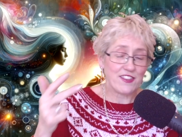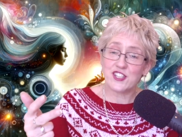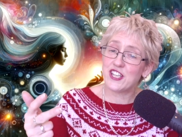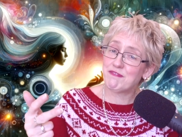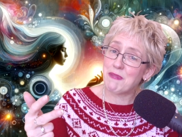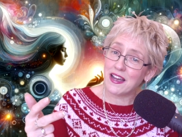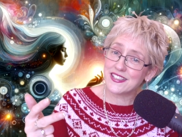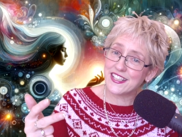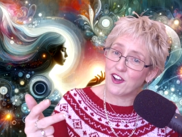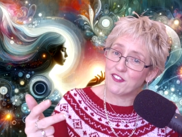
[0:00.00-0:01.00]
and the Chief
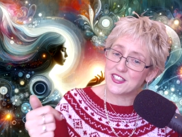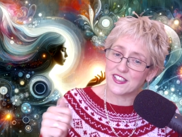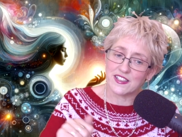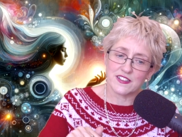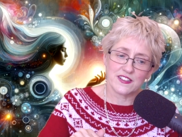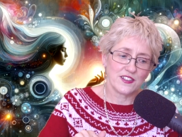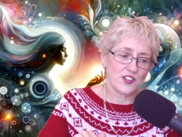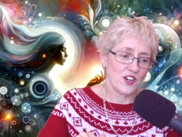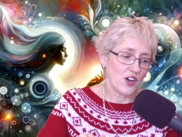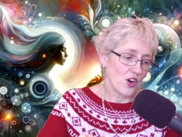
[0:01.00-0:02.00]
Marketing Officer.
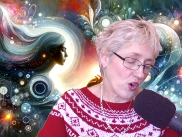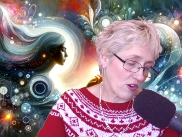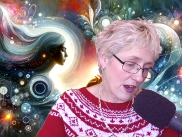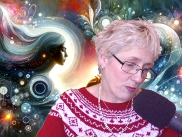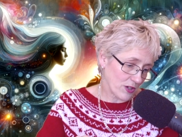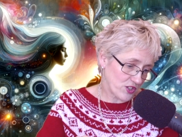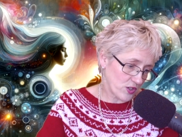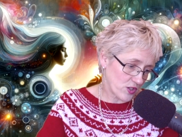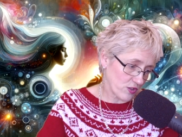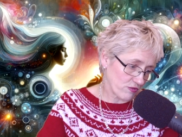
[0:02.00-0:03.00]
Or I
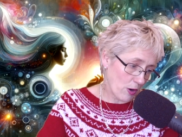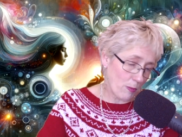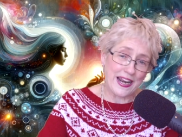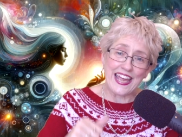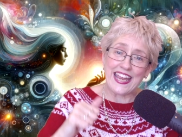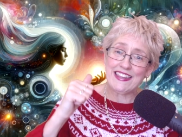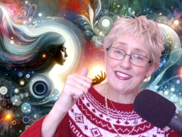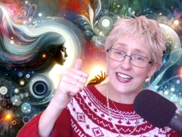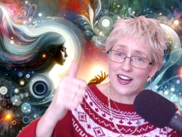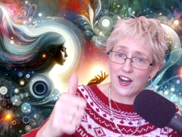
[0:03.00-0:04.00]
want you to role
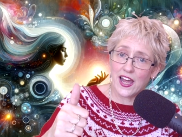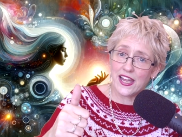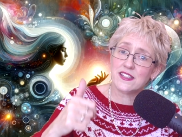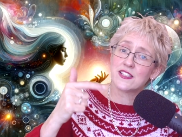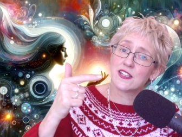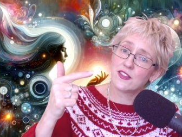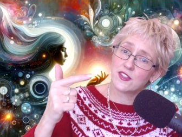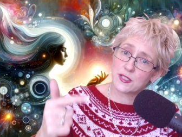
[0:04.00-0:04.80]
play the client,